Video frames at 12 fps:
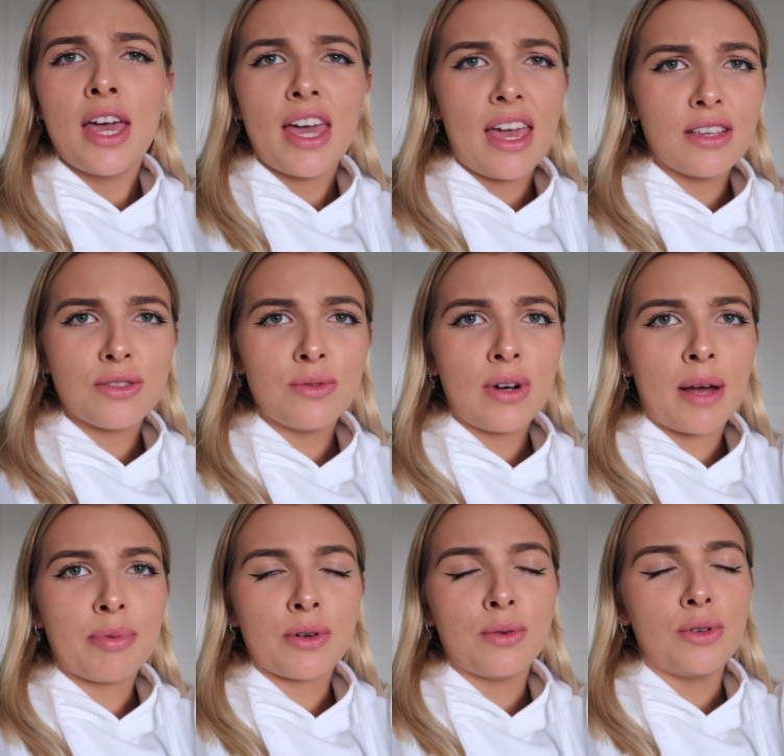it's all
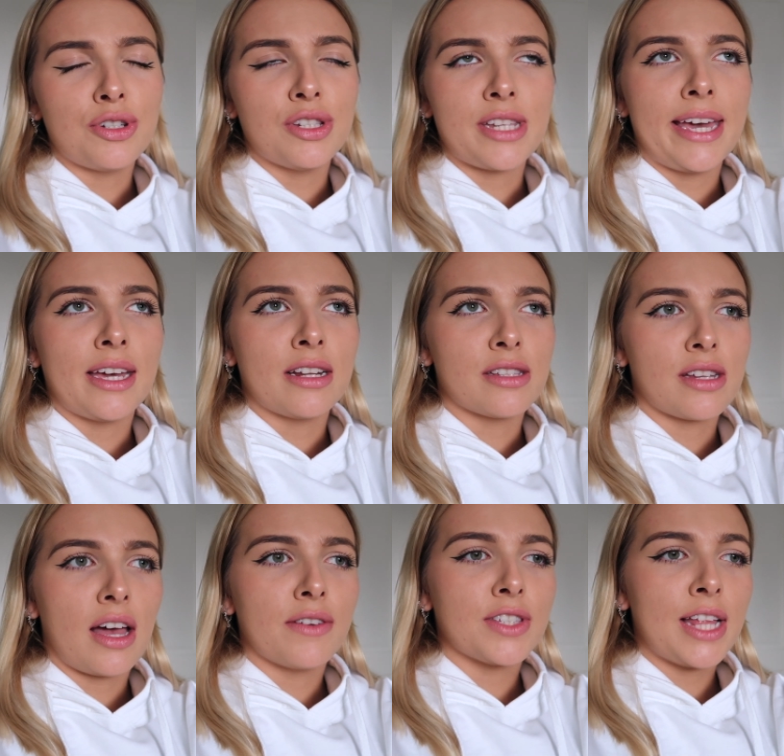like precautions taken and
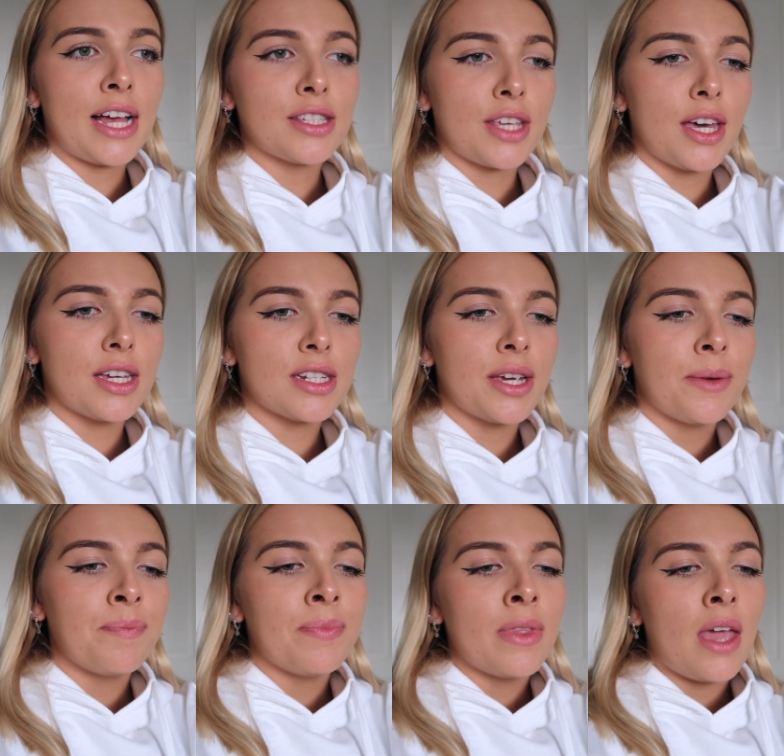stuff, so that's good.
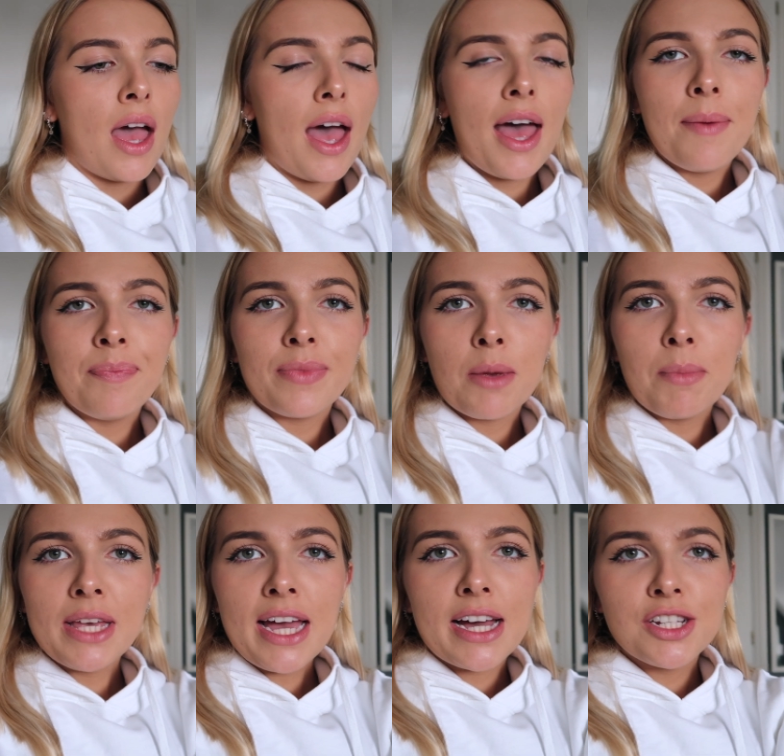
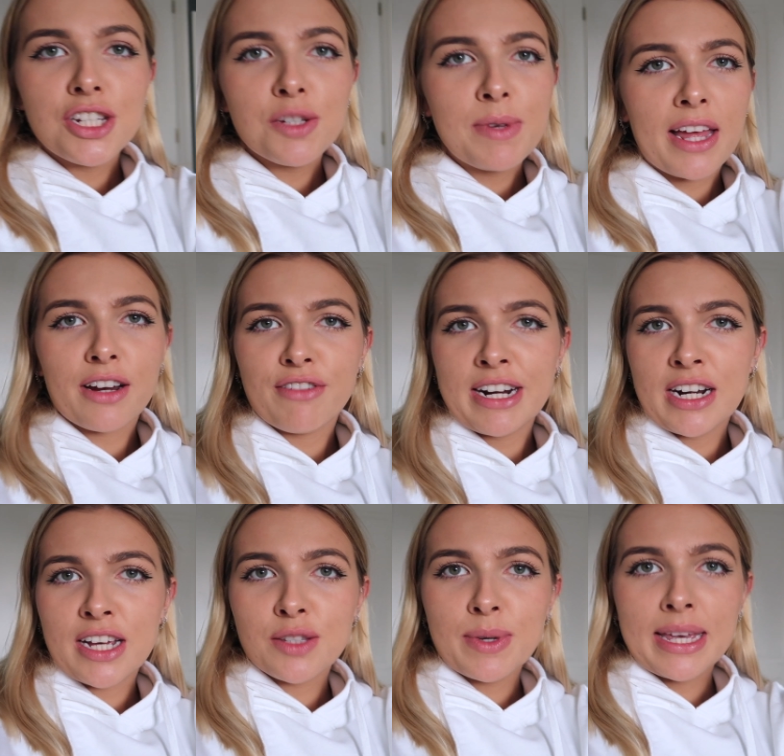But yeah, it should just be like a really
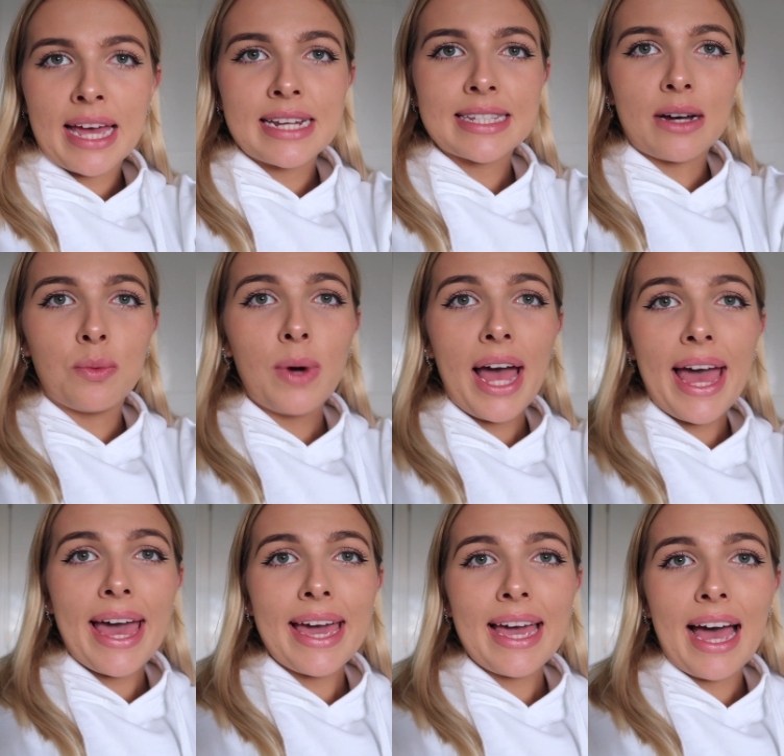nice weekend to get
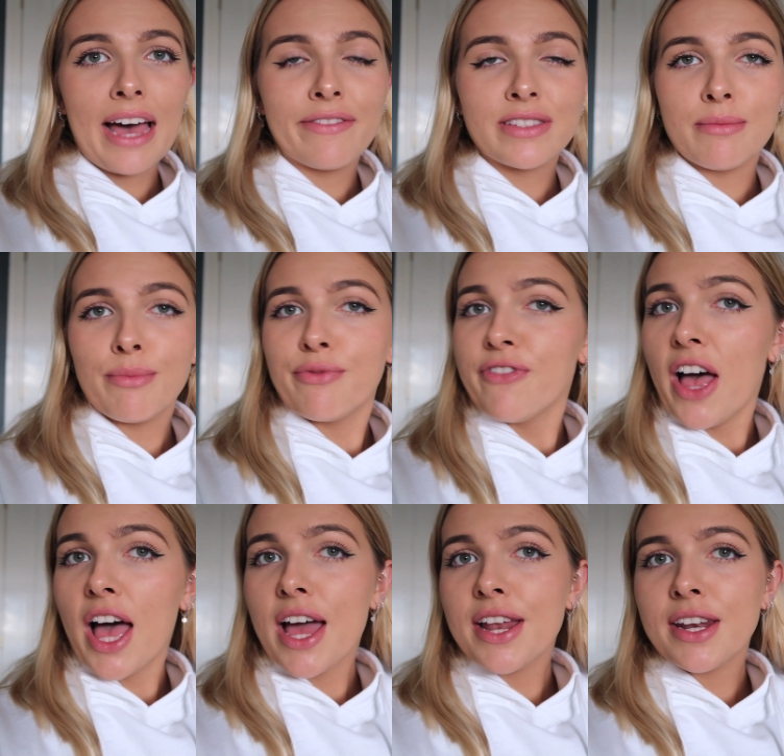away, have some
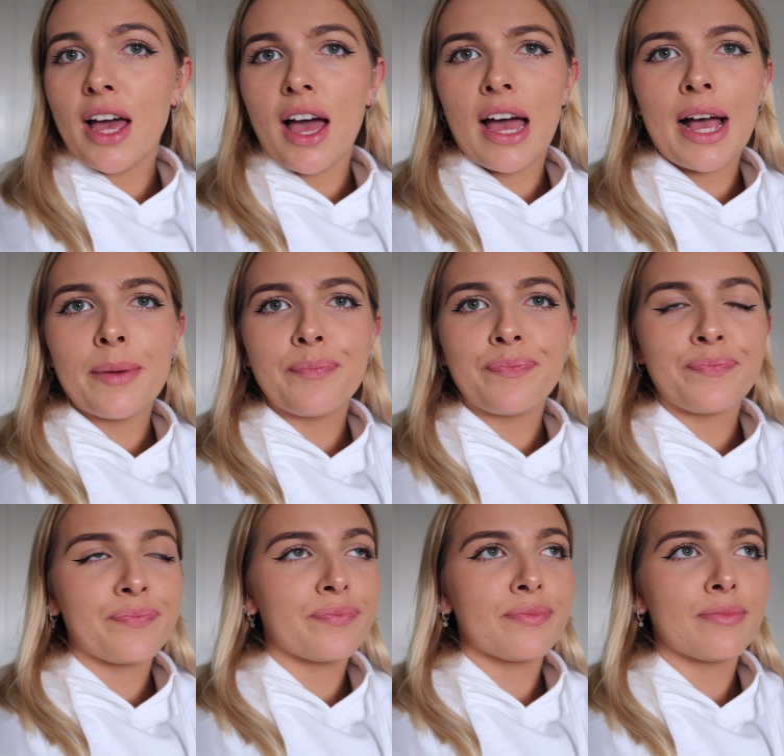fun.
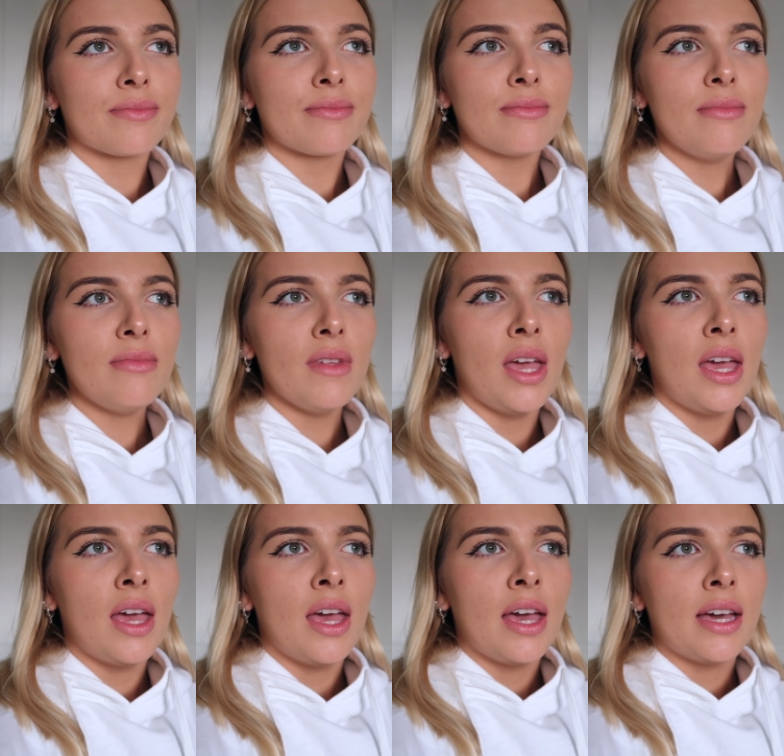
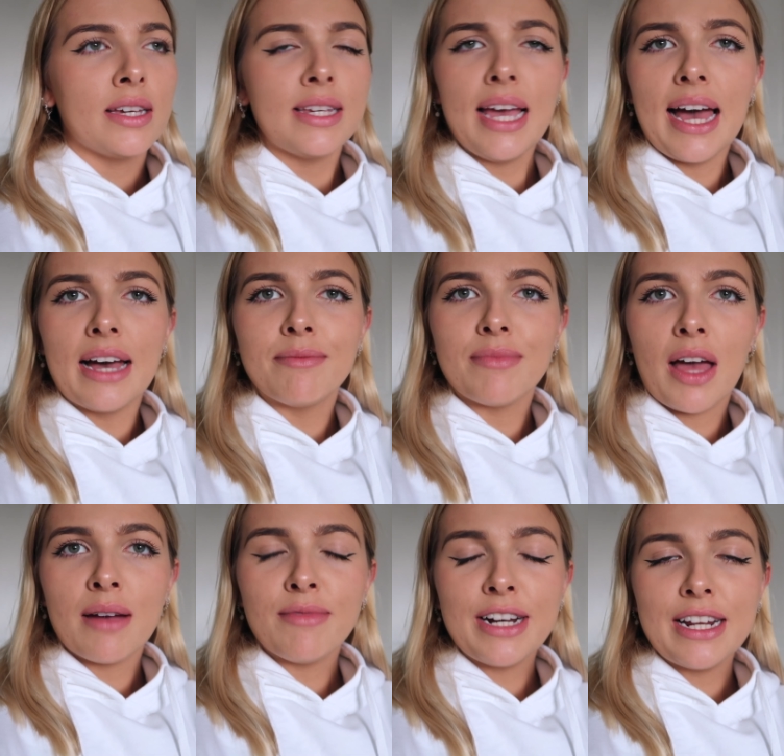Yeah,
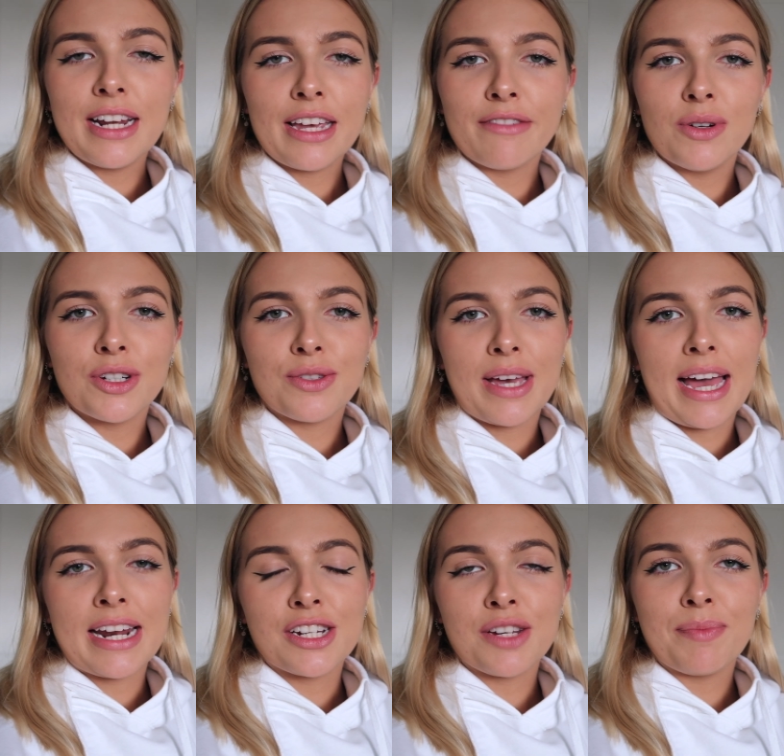I'm really looking forward to it,
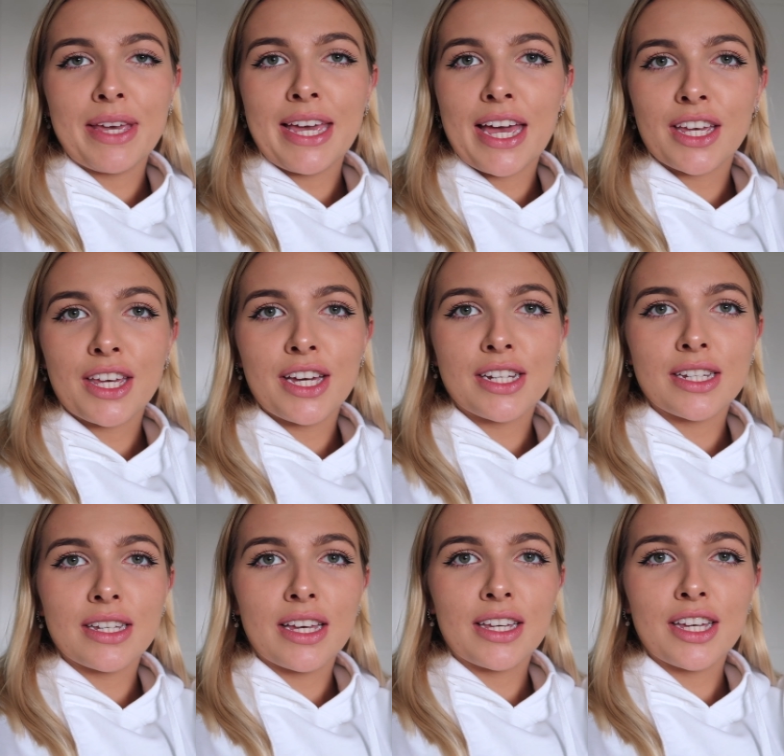and it should be a
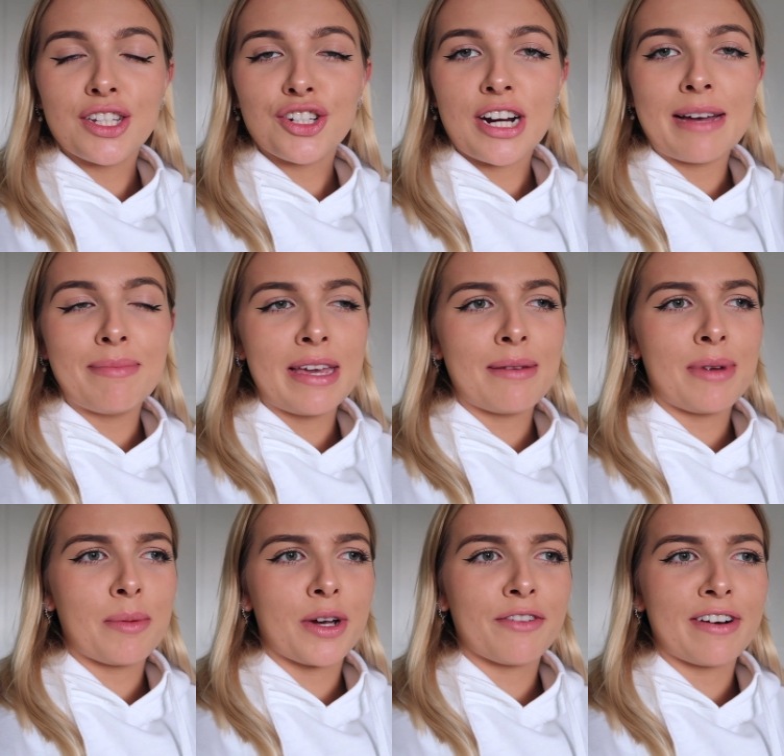good trip. Me and
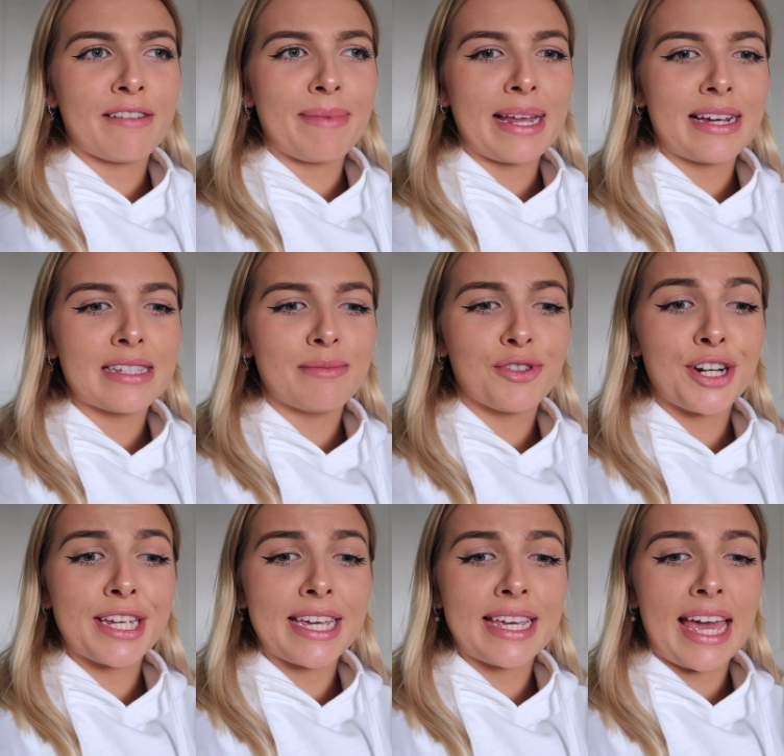my boyfriend have made like some
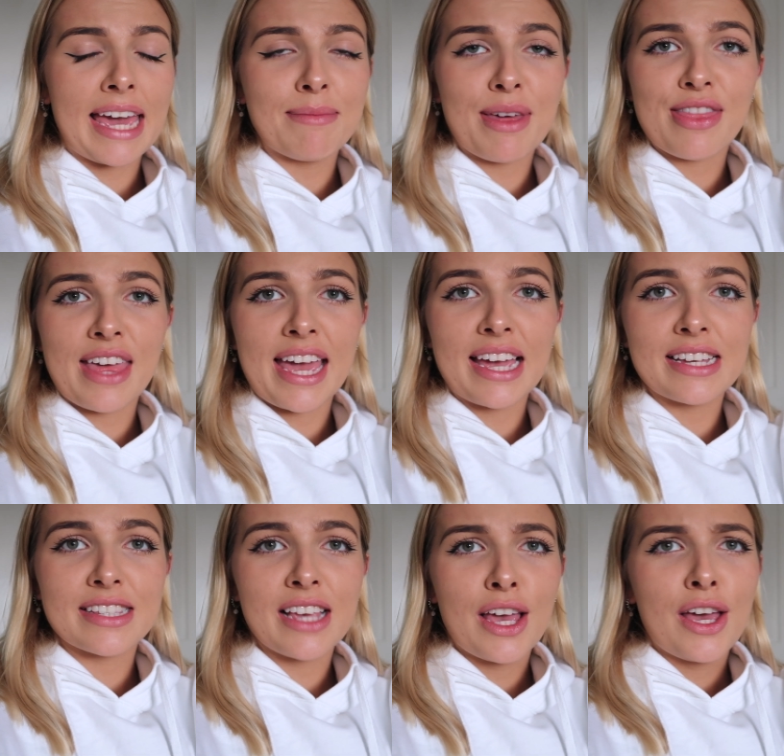drinking game things.